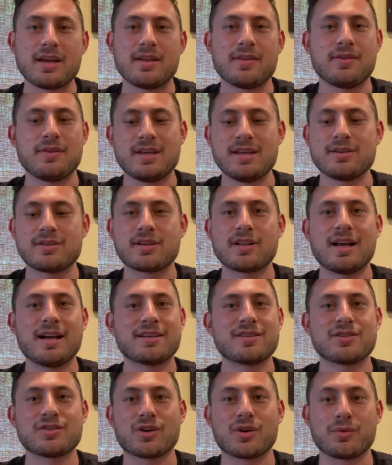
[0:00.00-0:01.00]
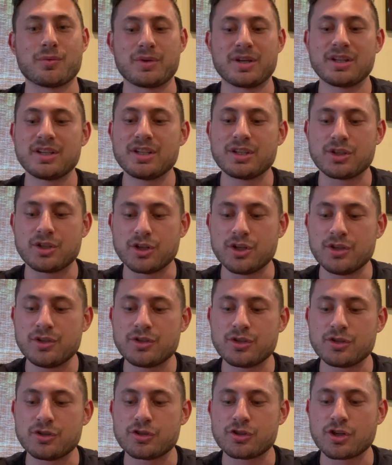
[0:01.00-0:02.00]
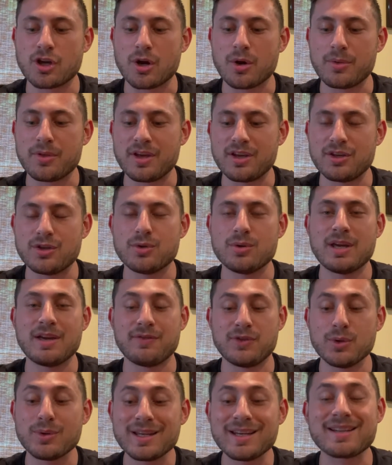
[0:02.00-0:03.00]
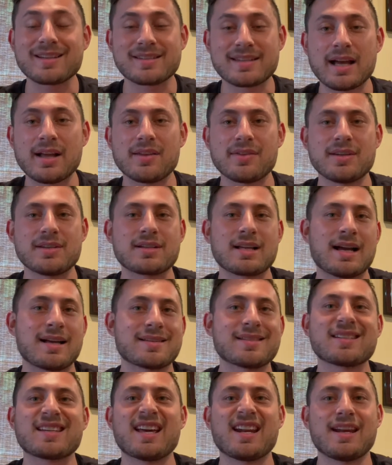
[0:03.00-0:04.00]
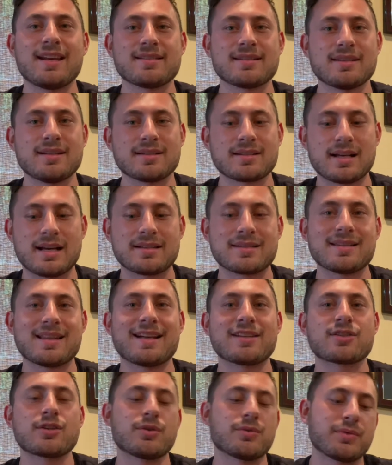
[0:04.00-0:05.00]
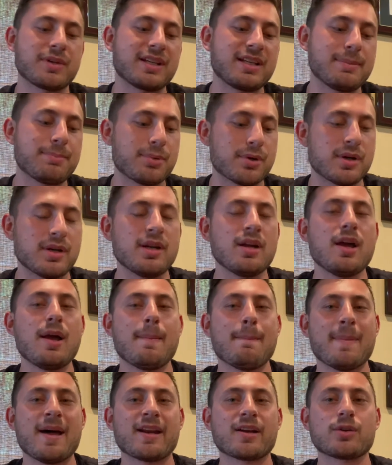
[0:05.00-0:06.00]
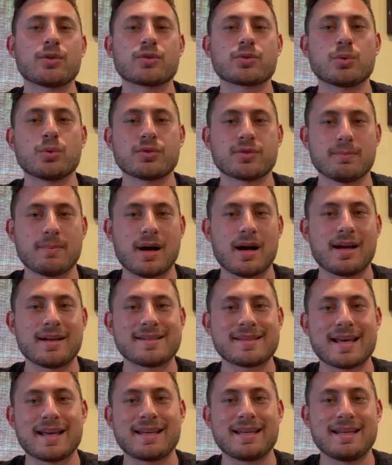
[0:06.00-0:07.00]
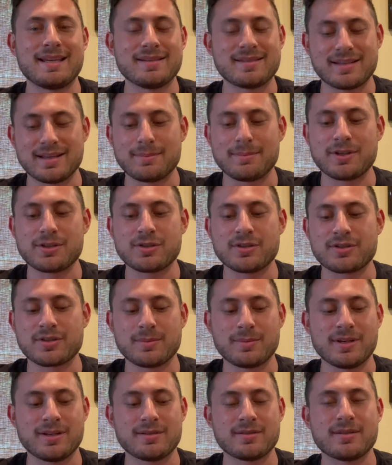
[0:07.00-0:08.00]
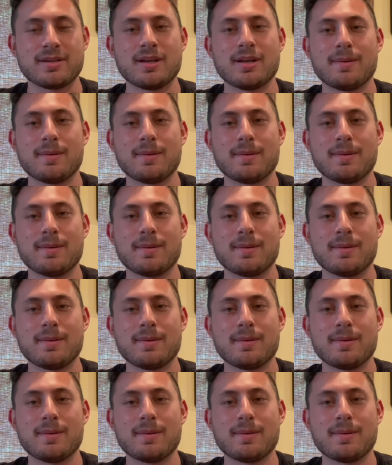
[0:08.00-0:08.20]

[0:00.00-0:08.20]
These classes are really good to show that you, if you can excel in these classes, get A's in these classes, that's going to really put medical schools' minds at ease, the admissions committee's